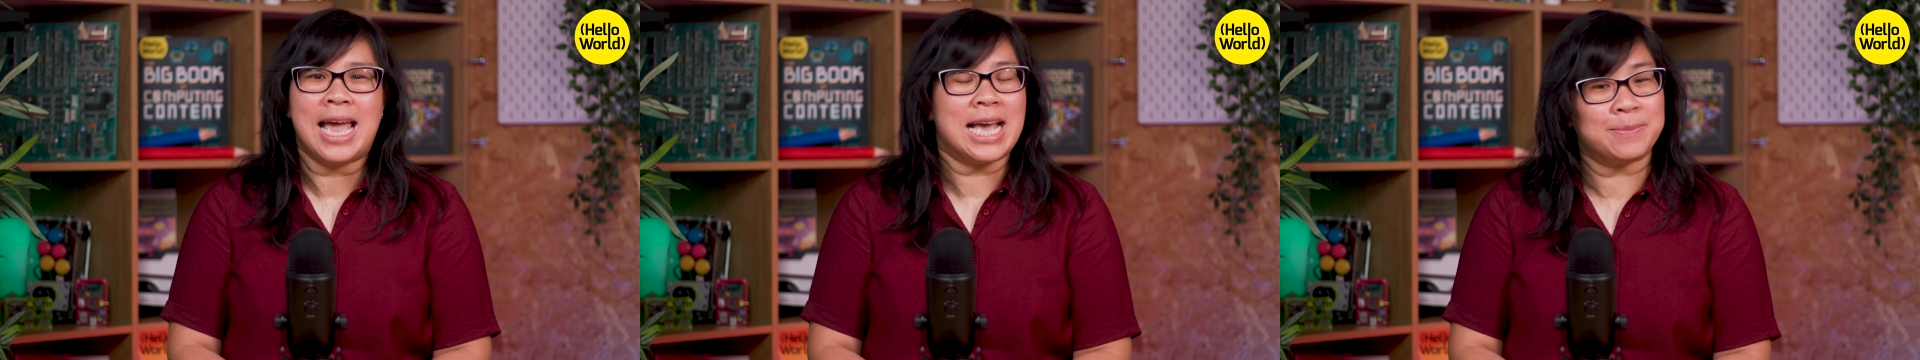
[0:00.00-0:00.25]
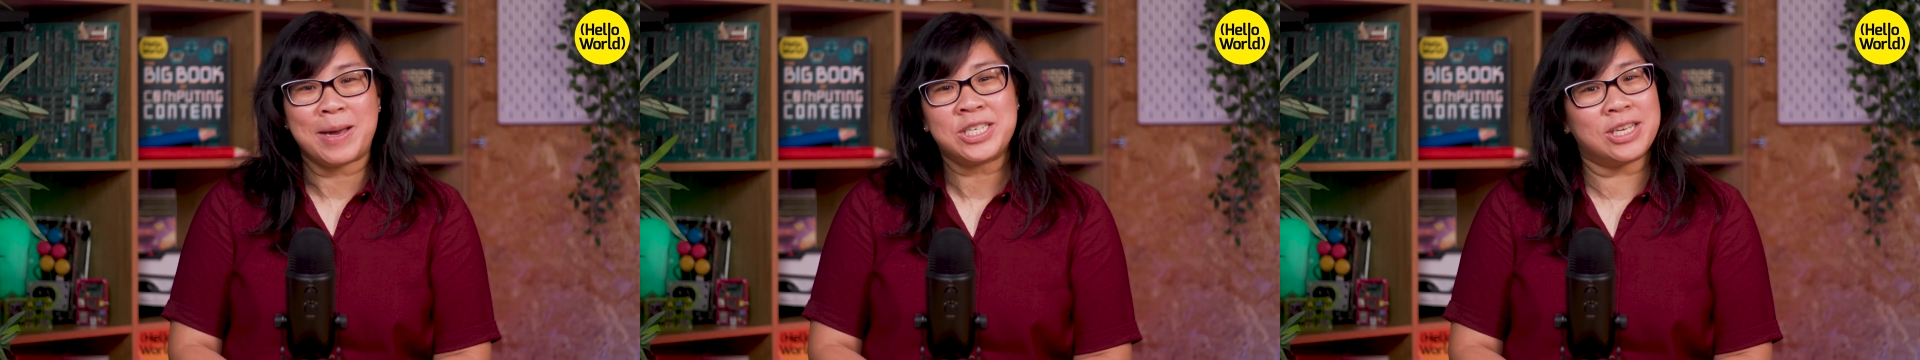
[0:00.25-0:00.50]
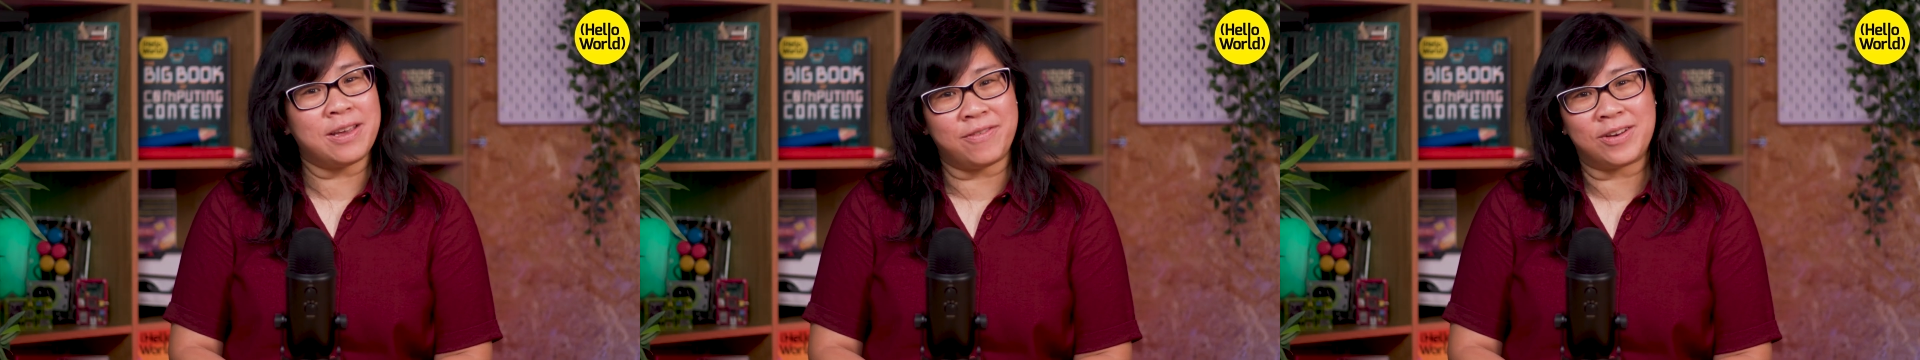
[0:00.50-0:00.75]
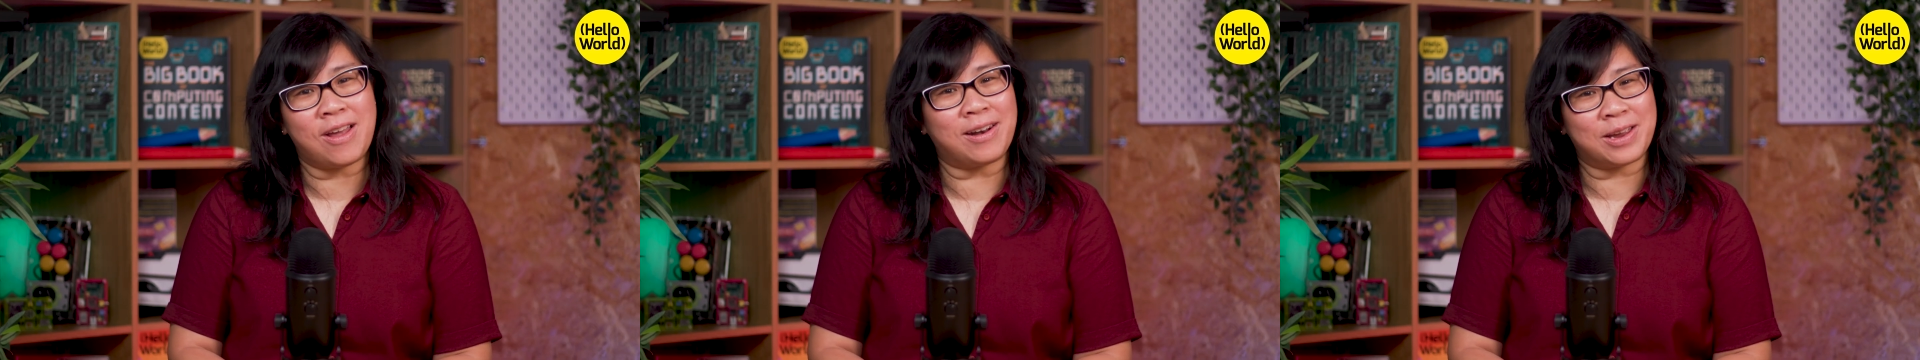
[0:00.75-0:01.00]
especially if
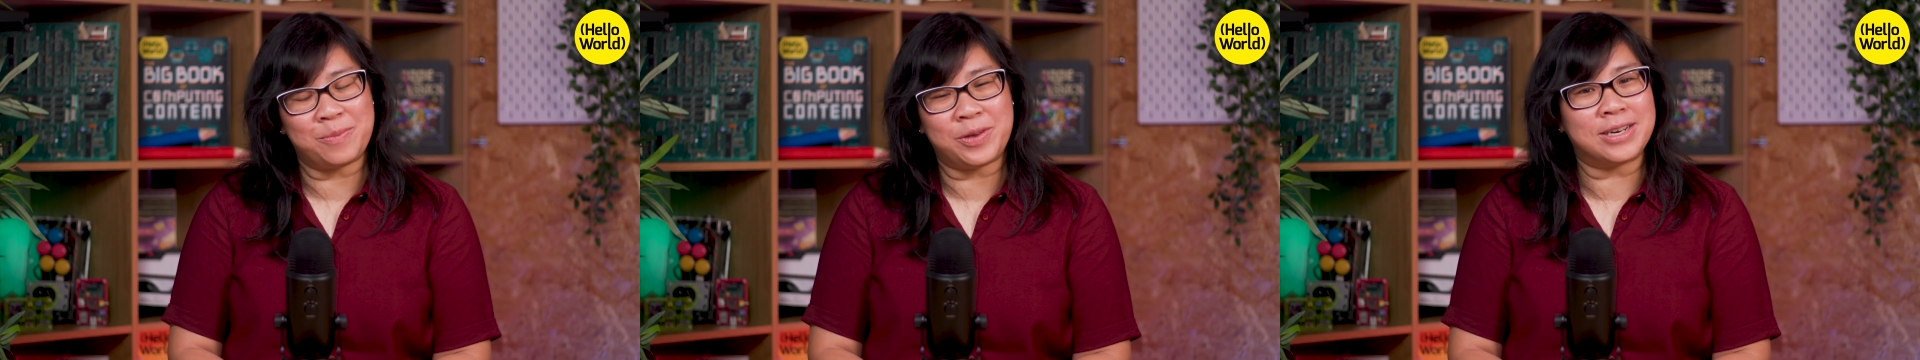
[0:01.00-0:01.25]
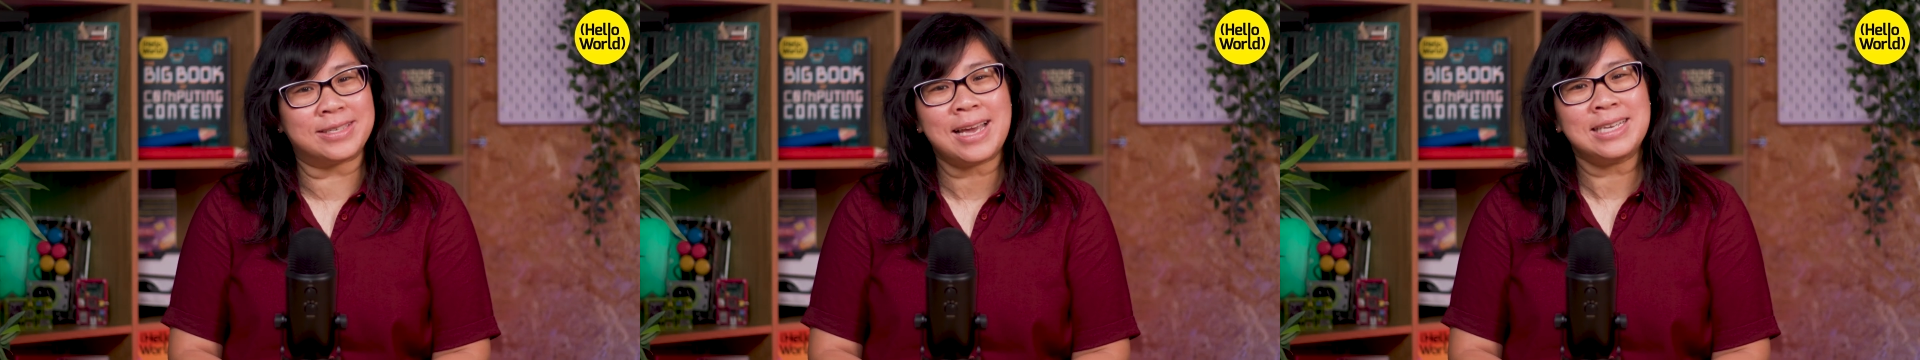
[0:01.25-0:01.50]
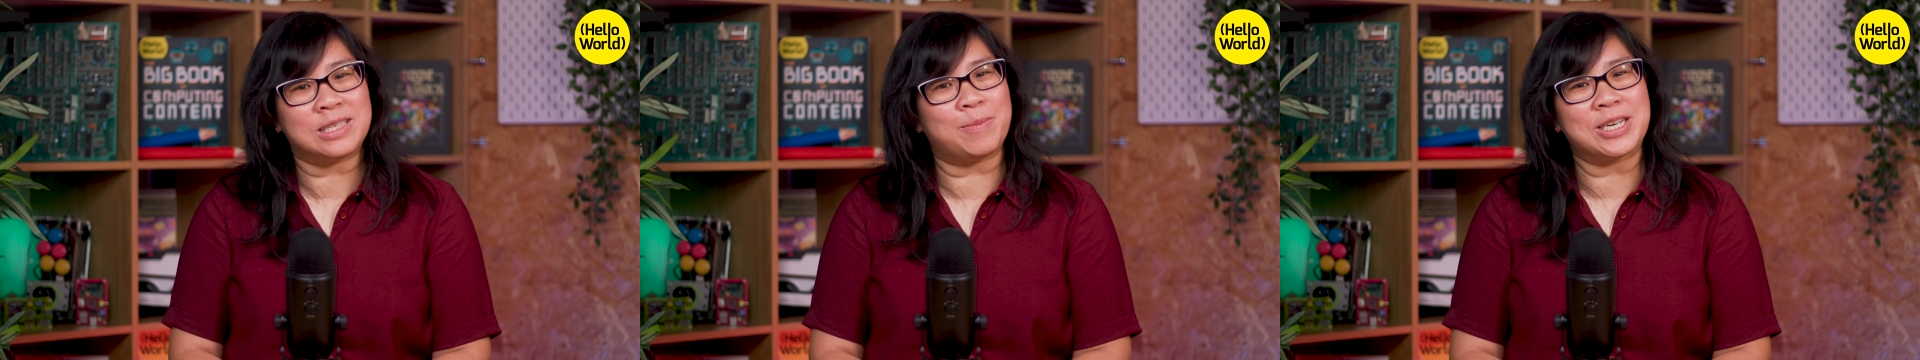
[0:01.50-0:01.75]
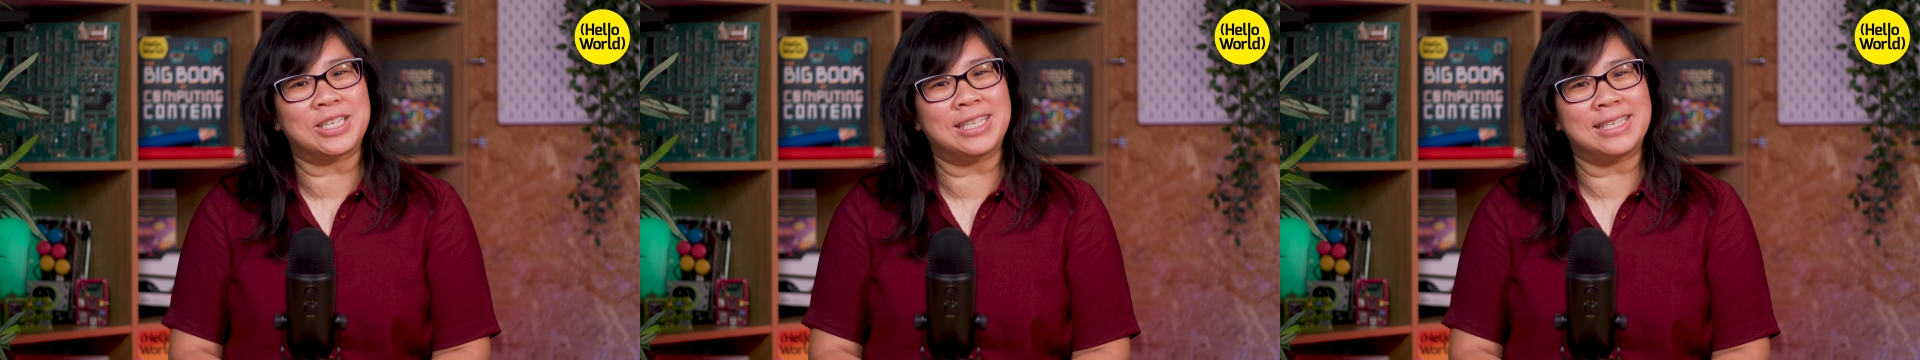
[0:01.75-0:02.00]
you're not a computer science
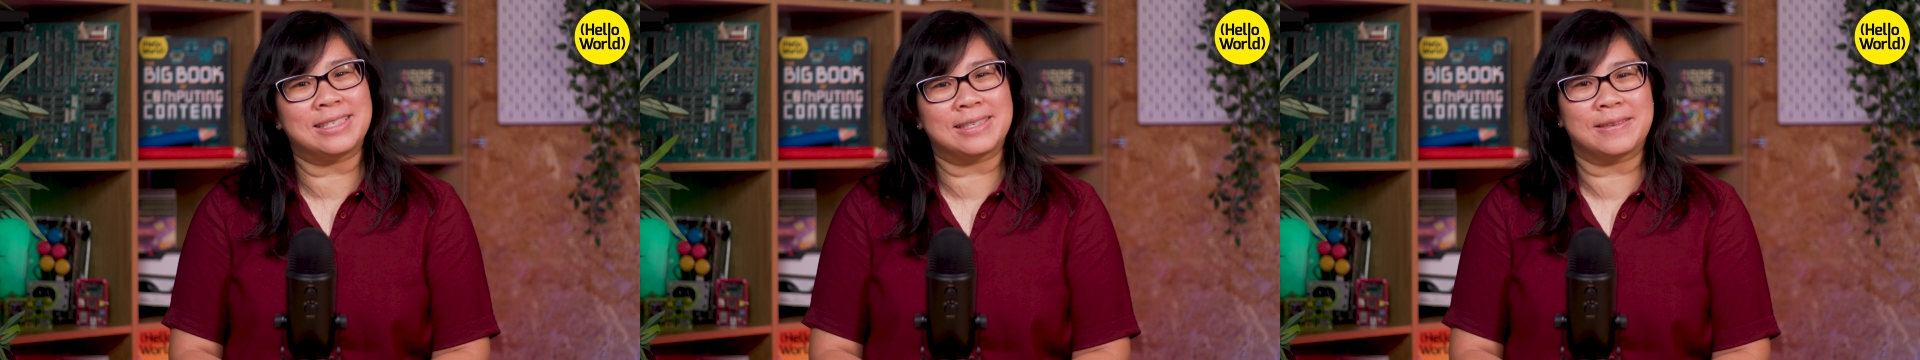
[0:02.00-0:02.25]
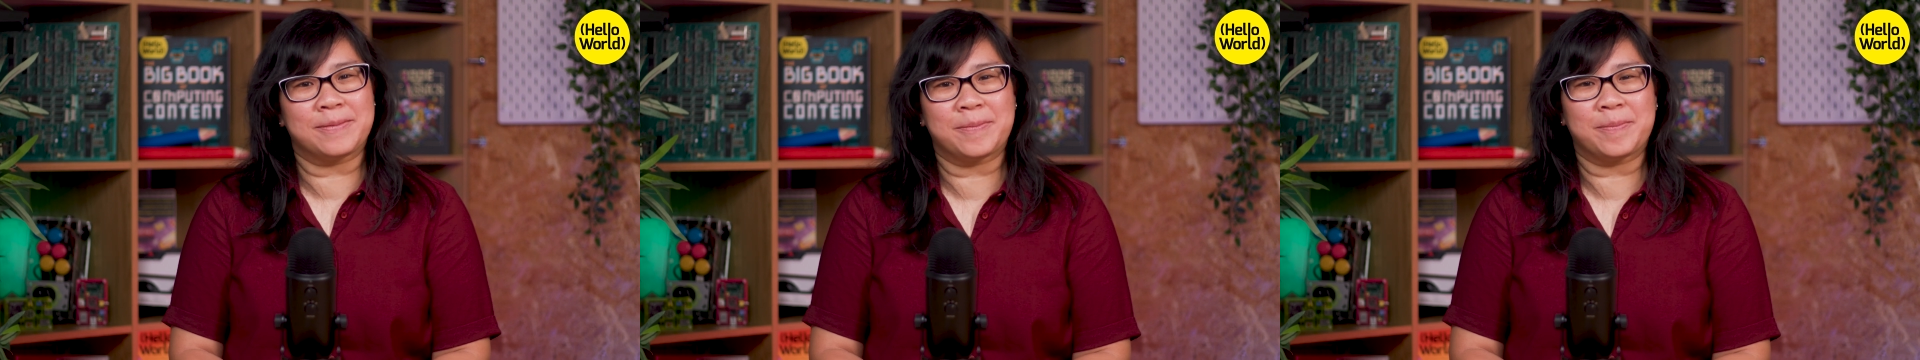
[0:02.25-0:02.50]
specialist.